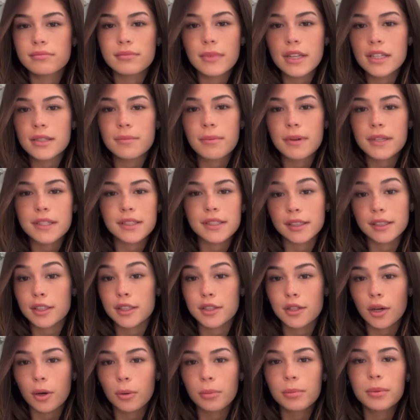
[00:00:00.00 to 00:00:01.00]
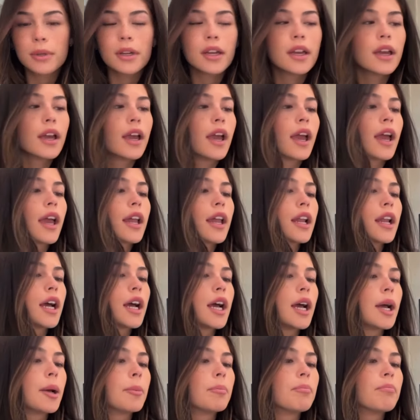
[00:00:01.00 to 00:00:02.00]
It's basically soap. And
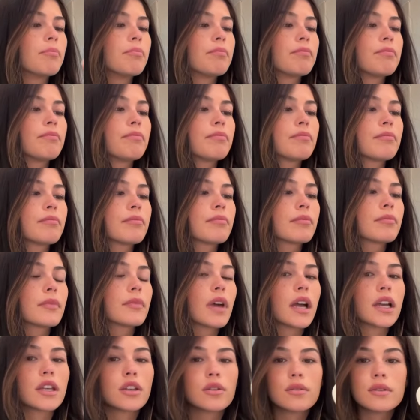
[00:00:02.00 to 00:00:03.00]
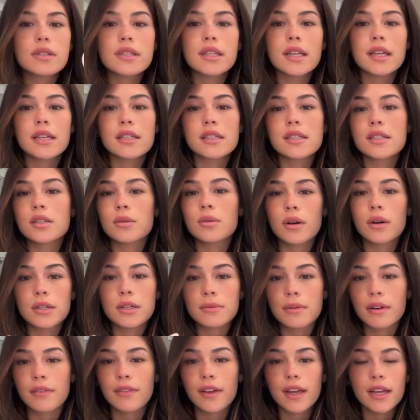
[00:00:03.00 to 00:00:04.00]
um, I use this to
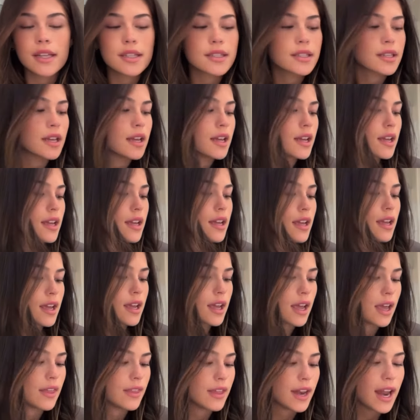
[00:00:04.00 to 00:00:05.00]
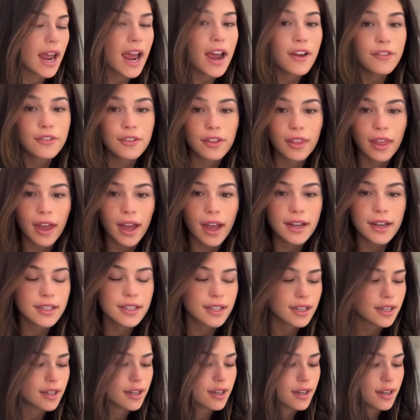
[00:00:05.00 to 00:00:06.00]
wash my face. And then after
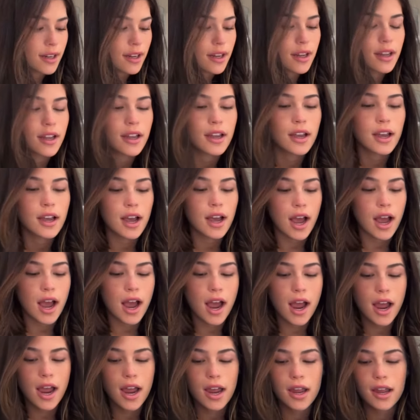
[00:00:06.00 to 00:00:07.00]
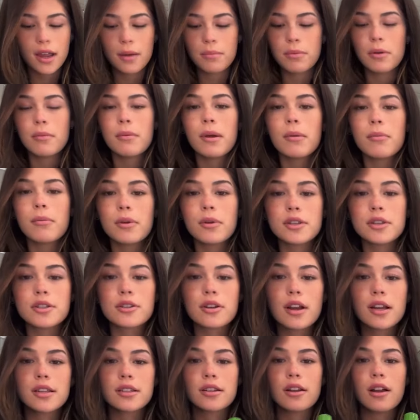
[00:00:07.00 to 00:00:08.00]
that, I put my
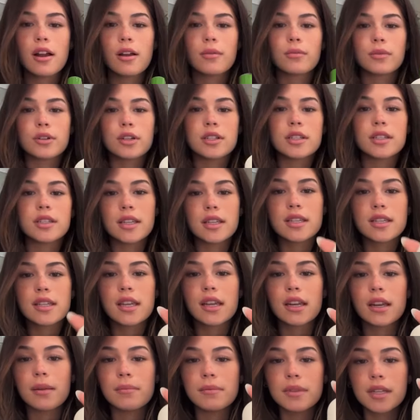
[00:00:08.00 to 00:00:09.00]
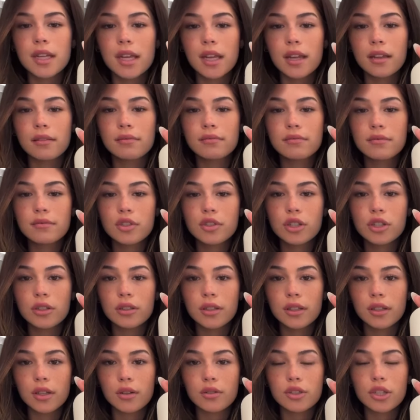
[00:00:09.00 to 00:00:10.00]
moisturizer on, which is the SkinMD
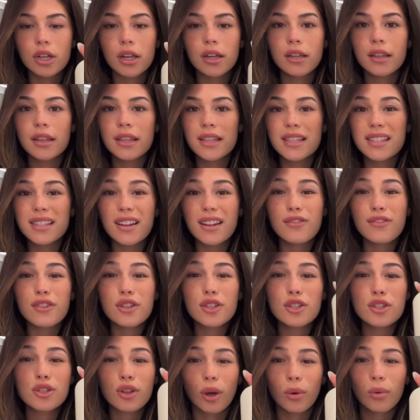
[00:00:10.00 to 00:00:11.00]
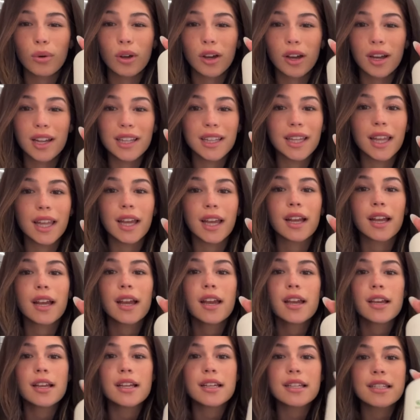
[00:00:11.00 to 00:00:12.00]
Shielding Lotion. This stuff is so good. Like,
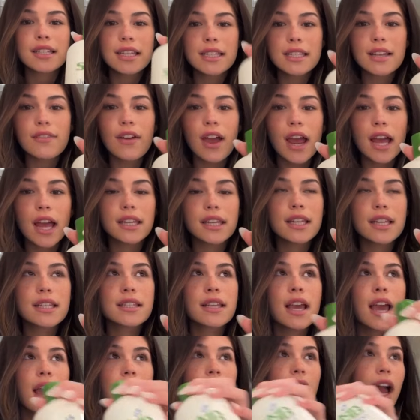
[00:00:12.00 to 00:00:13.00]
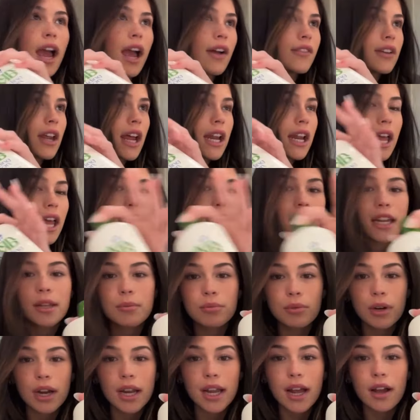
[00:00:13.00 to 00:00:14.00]
since I've had this, I haven't had any
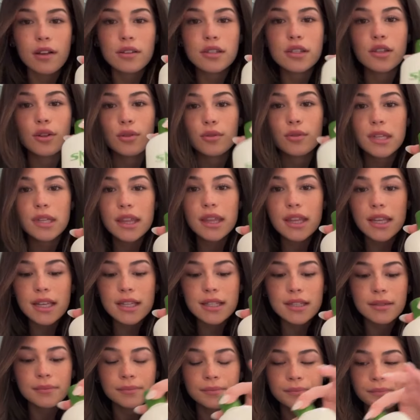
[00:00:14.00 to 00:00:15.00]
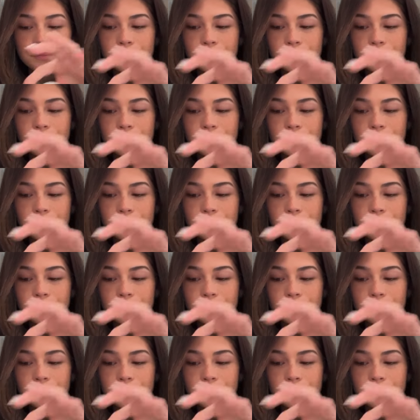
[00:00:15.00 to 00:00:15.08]
breakouts using this.